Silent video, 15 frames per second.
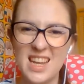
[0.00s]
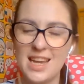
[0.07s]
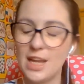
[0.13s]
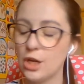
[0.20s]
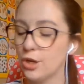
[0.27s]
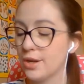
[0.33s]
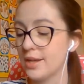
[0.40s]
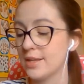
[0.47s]
take
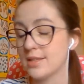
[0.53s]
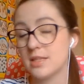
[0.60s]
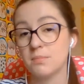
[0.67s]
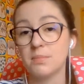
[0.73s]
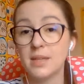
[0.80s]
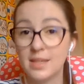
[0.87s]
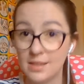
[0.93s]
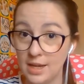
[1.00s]
a look at
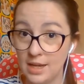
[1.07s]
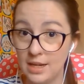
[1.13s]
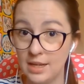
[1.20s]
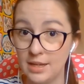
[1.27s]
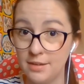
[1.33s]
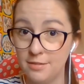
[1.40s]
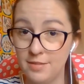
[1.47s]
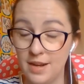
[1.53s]
some
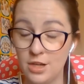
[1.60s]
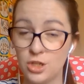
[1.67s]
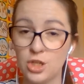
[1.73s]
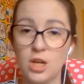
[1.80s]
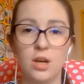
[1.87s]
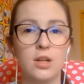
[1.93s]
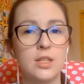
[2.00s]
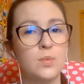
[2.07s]
colour
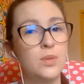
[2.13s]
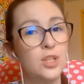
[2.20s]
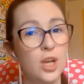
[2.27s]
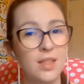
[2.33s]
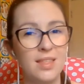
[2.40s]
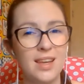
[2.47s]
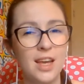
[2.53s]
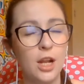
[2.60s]
flashcards, which I
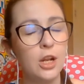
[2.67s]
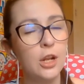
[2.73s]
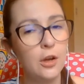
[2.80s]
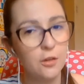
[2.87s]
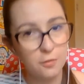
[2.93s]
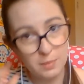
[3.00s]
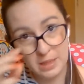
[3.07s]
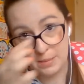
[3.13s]
think a
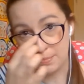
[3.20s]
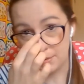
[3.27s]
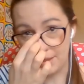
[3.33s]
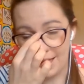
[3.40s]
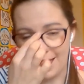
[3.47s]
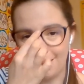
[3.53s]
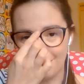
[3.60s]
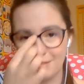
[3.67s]
lot of people
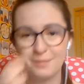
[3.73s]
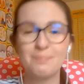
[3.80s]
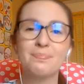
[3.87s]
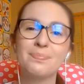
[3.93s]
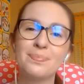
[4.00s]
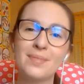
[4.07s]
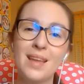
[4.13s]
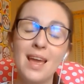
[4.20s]
have.
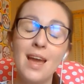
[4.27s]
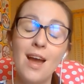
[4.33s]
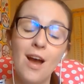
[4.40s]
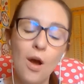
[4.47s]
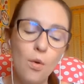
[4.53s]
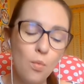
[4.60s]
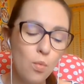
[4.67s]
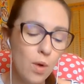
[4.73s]

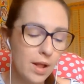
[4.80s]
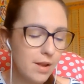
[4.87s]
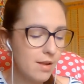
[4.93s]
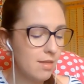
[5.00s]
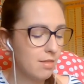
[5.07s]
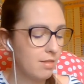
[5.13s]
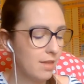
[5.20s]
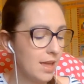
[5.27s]

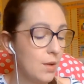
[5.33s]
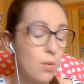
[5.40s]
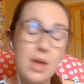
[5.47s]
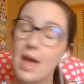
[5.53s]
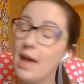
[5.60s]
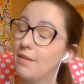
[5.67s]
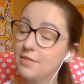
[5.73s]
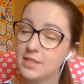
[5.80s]
One thing we
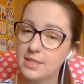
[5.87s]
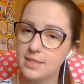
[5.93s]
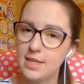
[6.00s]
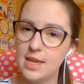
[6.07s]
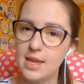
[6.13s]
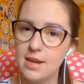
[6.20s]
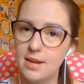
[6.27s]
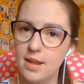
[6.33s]
have
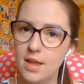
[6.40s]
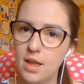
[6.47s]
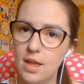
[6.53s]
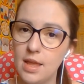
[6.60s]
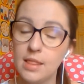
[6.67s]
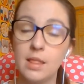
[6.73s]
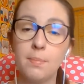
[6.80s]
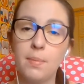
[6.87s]
seen
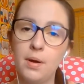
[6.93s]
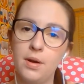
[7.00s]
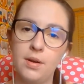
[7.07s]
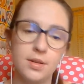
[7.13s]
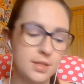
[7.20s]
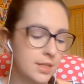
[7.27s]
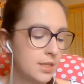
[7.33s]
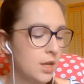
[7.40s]
in the
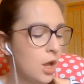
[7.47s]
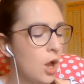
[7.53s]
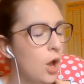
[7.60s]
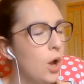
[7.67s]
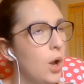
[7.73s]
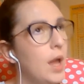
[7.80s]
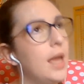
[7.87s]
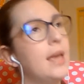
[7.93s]
past
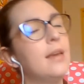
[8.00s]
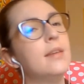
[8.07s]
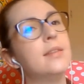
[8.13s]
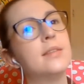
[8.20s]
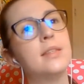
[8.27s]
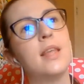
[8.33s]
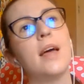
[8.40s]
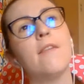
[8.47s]

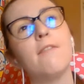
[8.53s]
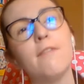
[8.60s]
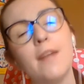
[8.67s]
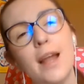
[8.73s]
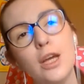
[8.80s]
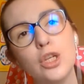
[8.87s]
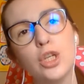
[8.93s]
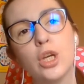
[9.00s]
is that
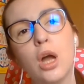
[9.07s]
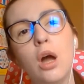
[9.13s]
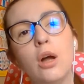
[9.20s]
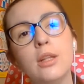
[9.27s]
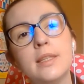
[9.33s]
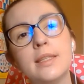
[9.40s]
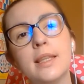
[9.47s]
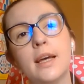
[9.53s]

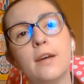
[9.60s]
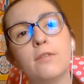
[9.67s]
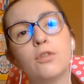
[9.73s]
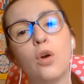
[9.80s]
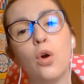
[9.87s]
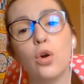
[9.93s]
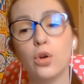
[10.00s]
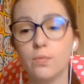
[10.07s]
flashcards that have
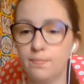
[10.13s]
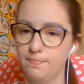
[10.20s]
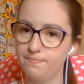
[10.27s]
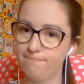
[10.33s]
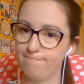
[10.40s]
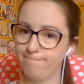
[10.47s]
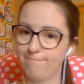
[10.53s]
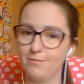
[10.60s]
got,
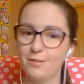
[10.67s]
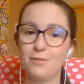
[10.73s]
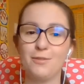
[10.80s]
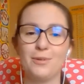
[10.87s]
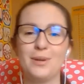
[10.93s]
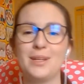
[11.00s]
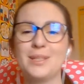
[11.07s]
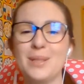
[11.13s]

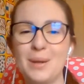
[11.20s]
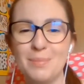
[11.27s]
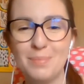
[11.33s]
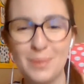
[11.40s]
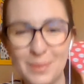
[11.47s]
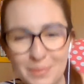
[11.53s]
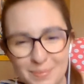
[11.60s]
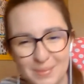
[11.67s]
for
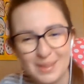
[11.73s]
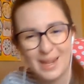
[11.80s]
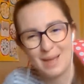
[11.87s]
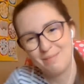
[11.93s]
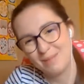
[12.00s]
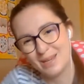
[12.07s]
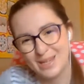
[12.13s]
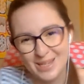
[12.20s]
example,
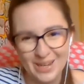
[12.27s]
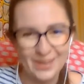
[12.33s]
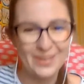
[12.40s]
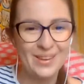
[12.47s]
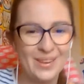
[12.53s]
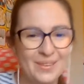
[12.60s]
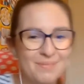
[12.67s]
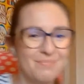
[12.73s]
let me show
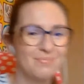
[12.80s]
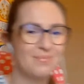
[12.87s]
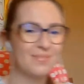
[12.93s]
you.